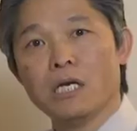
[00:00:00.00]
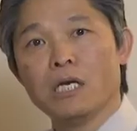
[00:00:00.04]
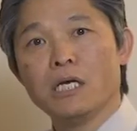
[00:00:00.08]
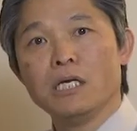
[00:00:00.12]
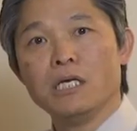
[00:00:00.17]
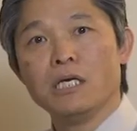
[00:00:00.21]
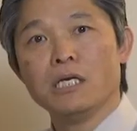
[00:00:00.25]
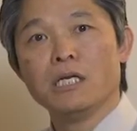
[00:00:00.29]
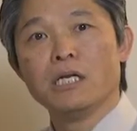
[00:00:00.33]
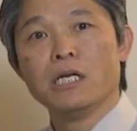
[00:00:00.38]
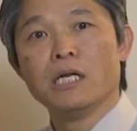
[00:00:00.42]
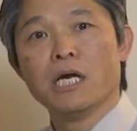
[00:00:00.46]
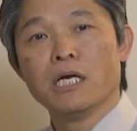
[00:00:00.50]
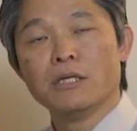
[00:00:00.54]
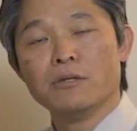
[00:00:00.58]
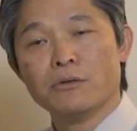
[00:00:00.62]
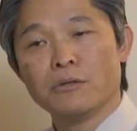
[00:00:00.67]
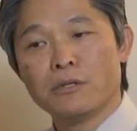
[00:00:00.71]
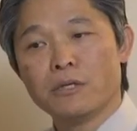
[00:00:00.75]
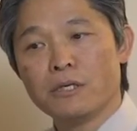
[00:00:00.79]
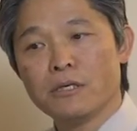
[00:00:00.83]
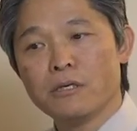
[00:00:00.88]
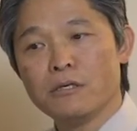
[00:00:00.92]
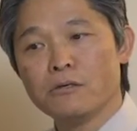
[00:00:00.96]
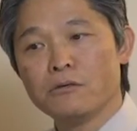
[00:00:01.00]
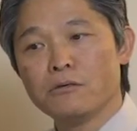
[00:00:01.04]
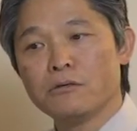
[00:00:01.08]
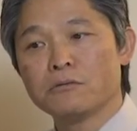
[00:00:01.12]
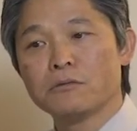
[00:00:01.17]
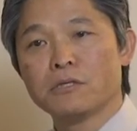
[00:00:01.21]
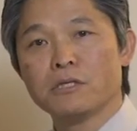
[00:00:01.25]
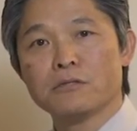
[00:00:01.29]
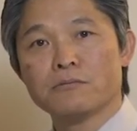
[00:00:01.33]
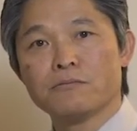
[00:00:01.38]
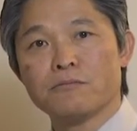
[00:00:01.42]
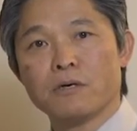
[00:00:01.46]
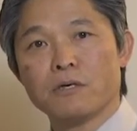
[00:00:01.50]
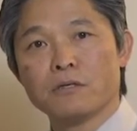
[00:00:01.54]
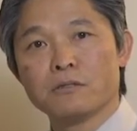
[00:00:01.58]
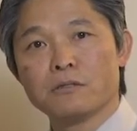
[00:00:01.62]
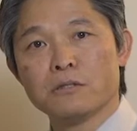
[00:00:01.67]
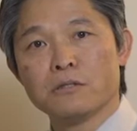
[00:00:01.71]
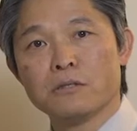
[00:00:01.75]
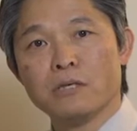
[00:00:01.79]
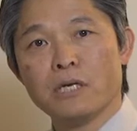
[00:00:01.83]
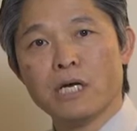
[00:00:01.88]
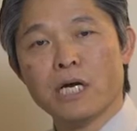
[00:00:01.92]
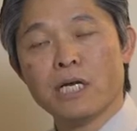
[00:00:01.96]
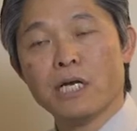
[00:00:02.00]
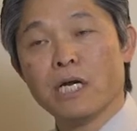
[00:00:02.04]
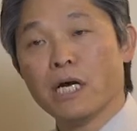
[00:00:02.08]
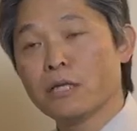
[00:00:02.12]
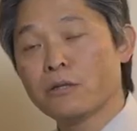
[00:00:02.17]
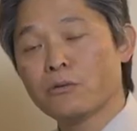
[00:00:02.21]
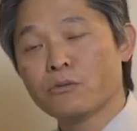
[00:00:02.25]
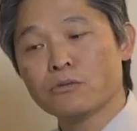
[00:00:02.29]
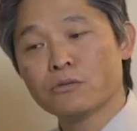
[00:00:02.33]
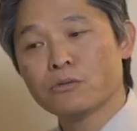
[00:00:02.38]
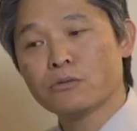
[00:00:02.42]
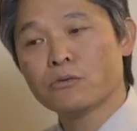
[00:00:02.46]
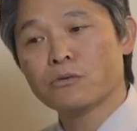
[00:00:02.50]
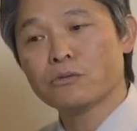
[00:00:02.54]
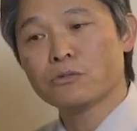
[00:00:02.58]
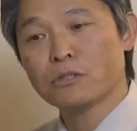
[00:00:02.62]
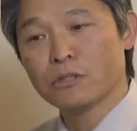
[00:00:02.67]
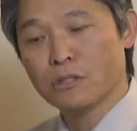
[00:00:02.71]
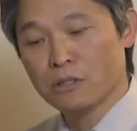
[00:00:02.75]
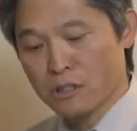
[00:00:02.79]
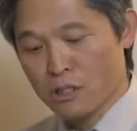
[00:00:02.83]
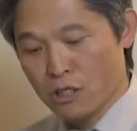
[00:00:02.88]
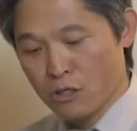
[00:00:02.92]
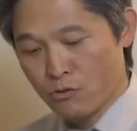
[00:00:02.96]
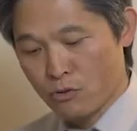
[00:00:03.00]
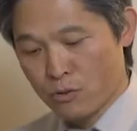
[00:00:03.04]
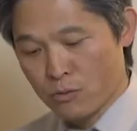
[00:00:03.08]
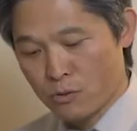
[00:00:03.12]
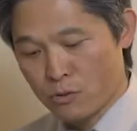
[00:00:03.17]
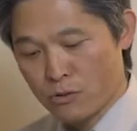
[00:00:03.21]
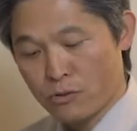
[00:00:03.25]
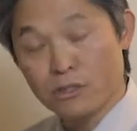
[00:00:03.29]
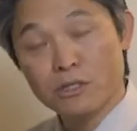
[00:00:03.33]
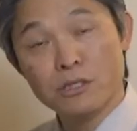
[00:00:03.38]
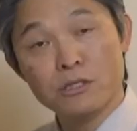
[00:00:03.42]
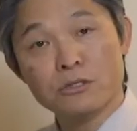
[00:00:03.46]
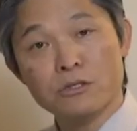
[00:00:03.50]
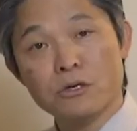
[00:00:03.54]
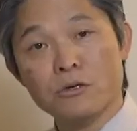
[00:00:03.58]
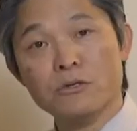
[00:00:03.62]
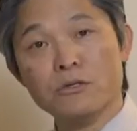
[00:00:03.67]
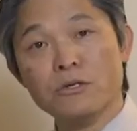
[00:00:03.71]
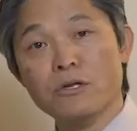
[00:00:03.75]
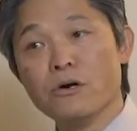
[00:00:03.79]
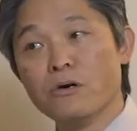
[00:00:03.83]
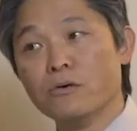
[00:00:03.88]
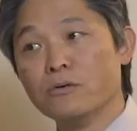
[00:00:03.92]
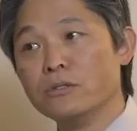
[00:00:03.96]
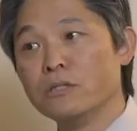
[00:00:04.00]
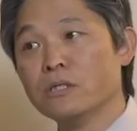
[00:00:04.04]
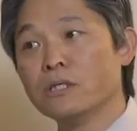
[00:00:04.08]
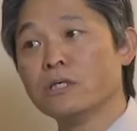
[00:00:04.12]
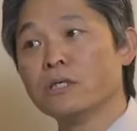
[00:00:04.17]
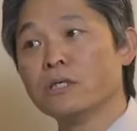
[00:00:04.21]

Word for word: in endothelial dysfunction and atherosclerosis, however, is unknown.